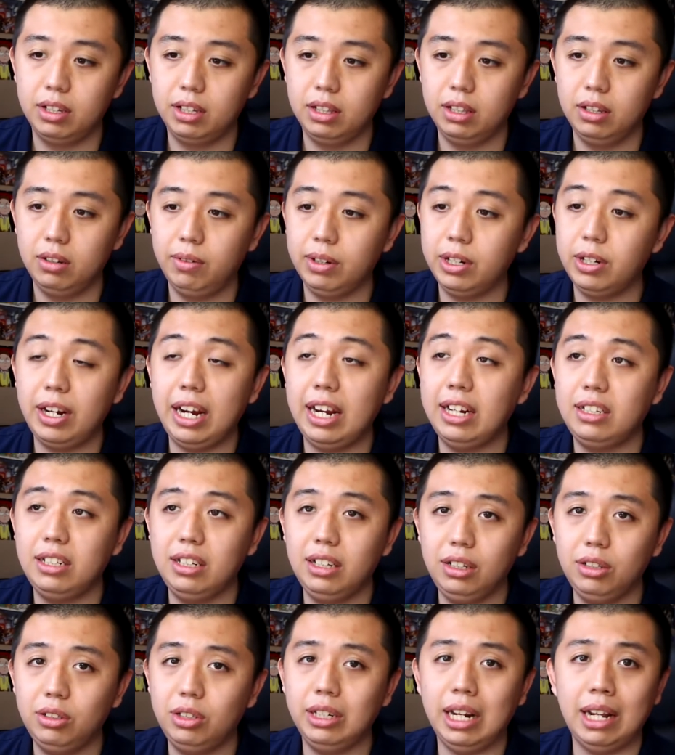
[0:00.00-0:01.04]
When you're 18,
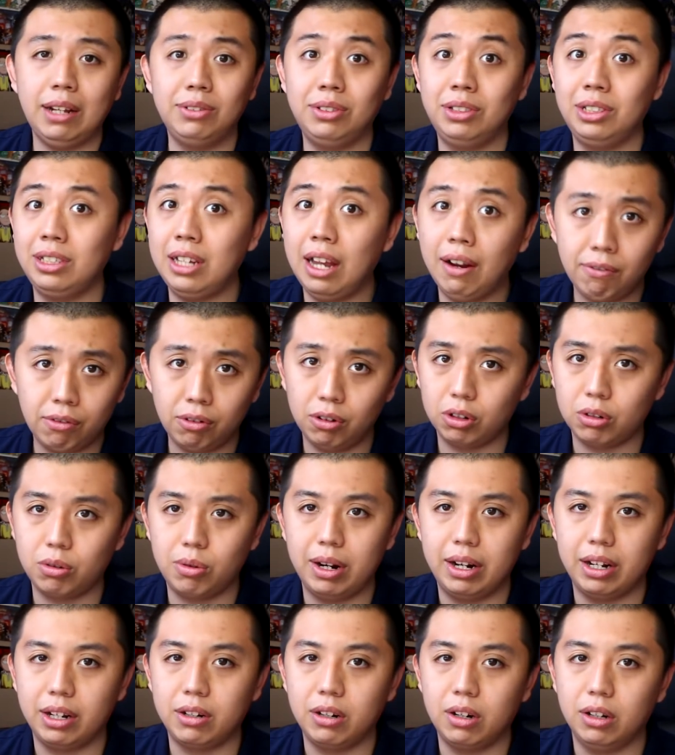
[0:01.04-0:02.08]
you should have several
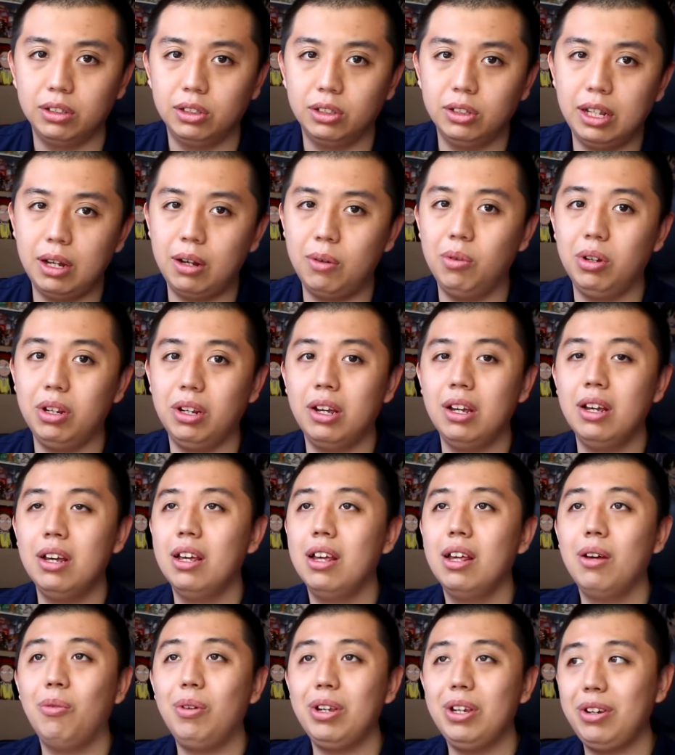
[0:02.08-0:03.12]
credit cards, so that
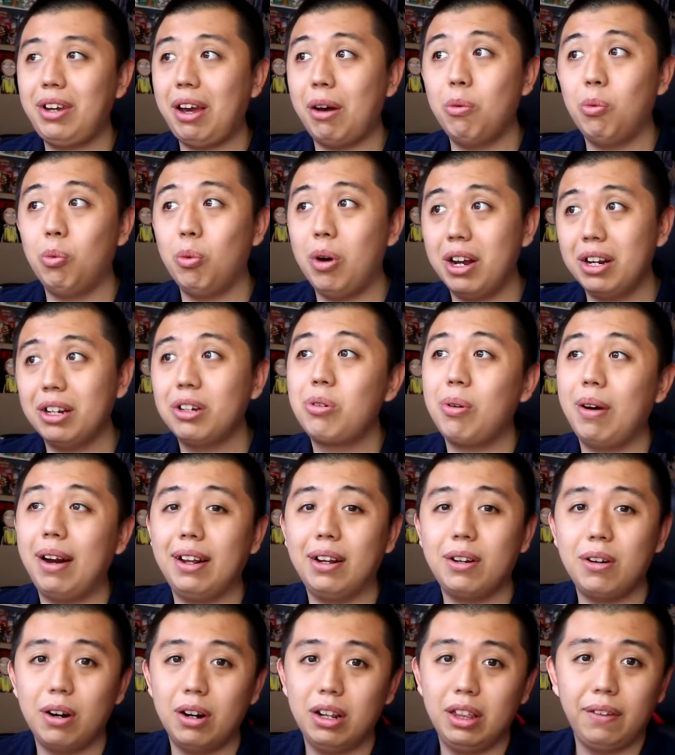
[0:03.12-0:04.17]
when you get one credit
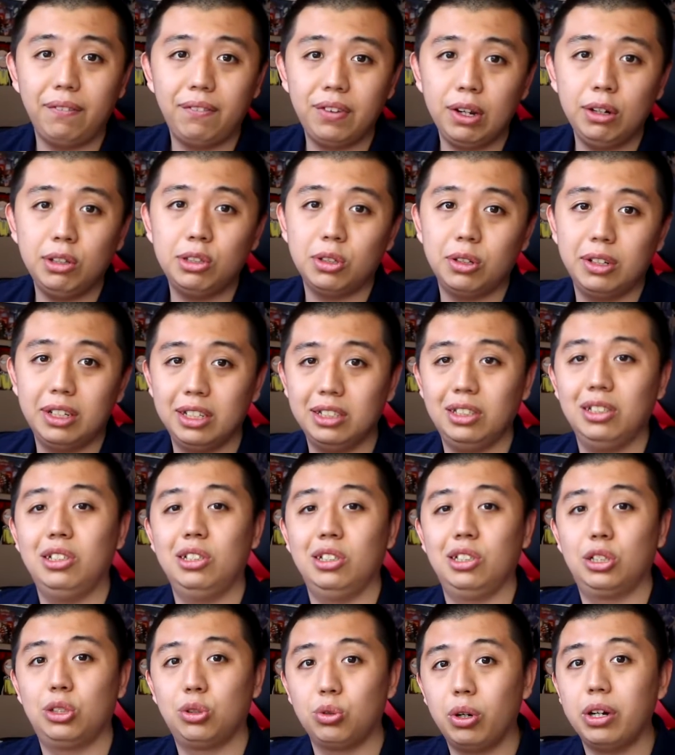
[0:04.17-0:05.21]
card in the future, it doesn't
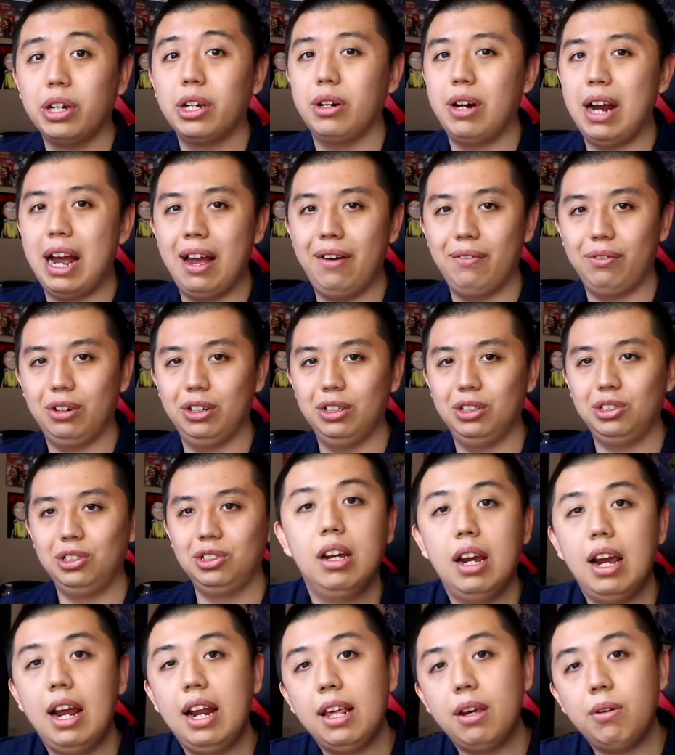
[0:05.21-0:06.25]
destroy your average.
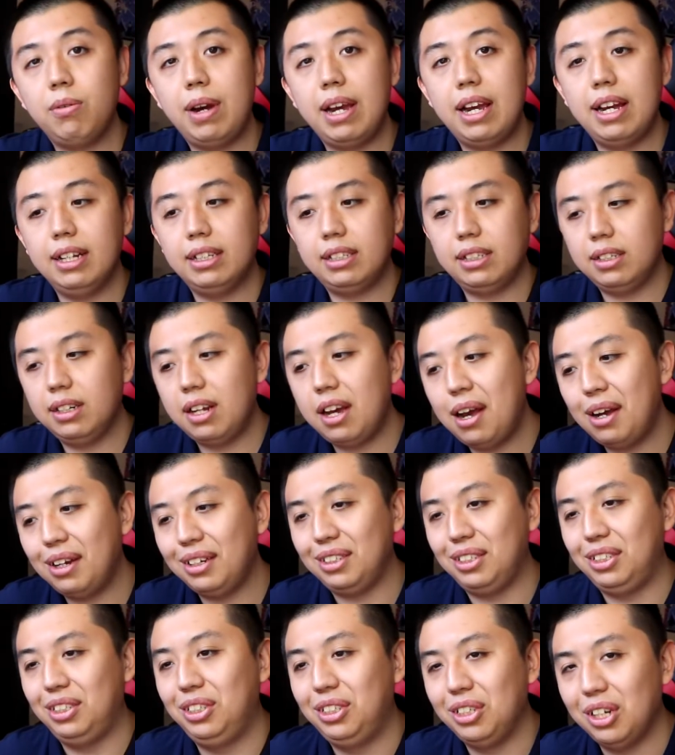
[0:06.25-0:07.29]
Anyway, it's not
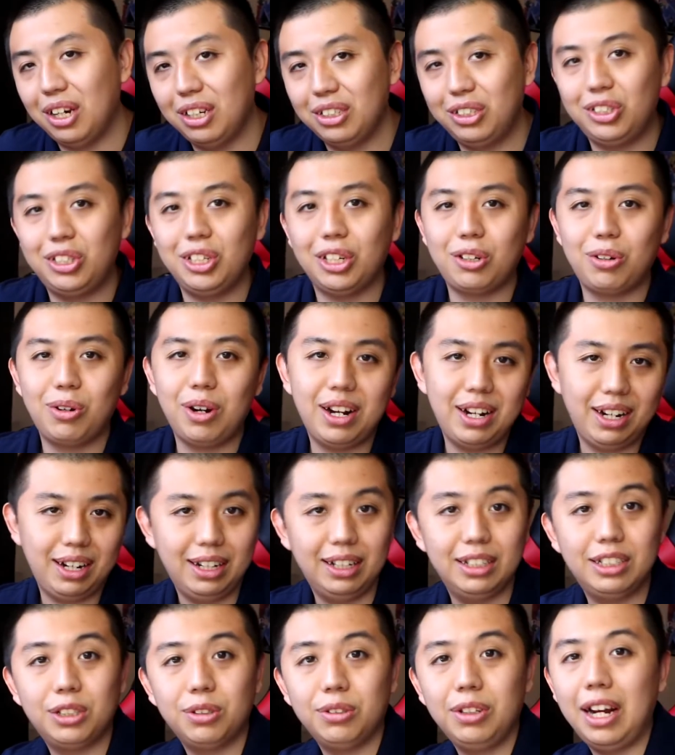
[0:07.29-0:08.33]
just the credit
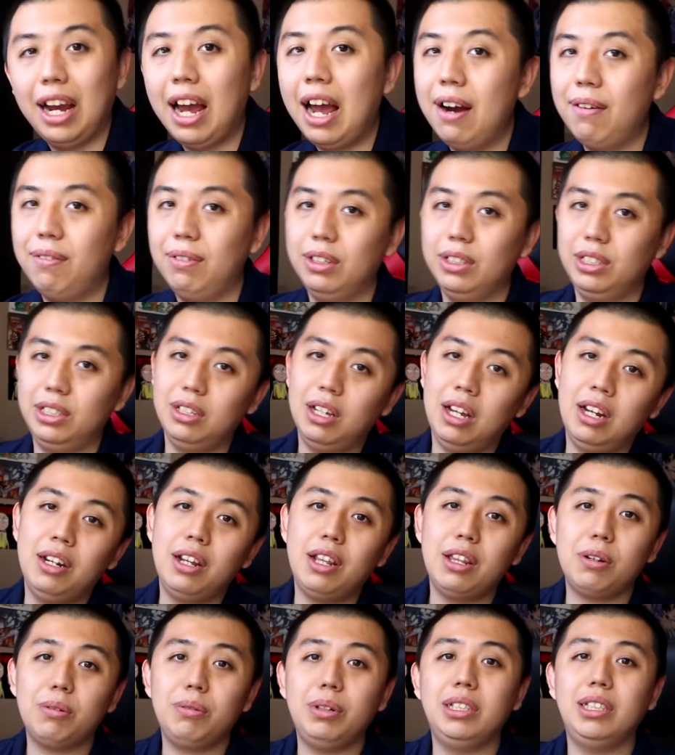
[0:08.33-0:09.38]
history average.
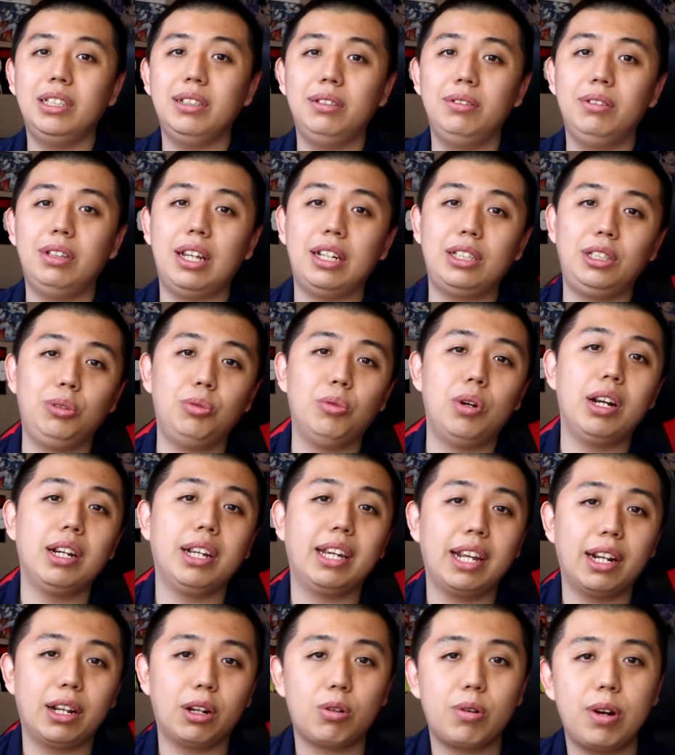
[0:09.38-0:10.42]
Another reason that you want to
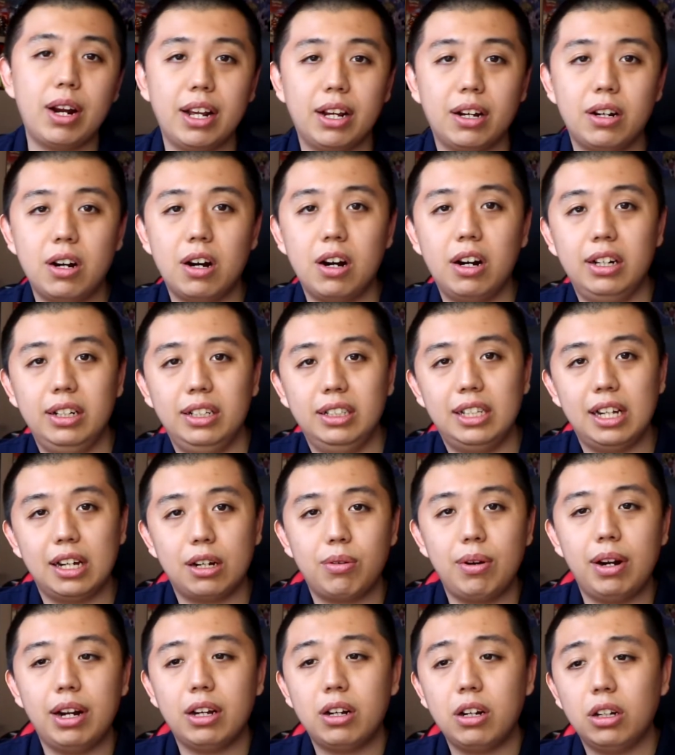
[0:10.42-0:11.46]
get a credit card is that
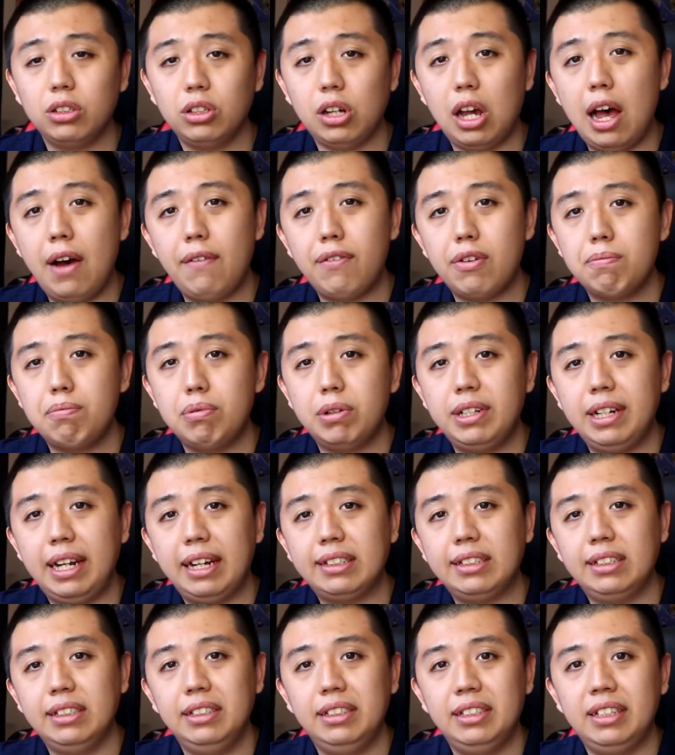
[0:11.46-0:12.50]
credit cards offer
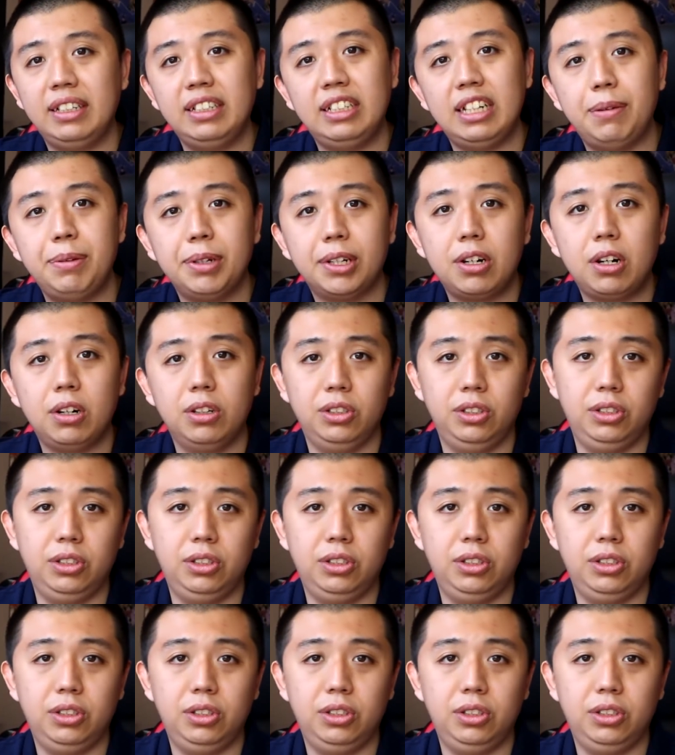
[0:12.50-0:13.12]
protections that debit cards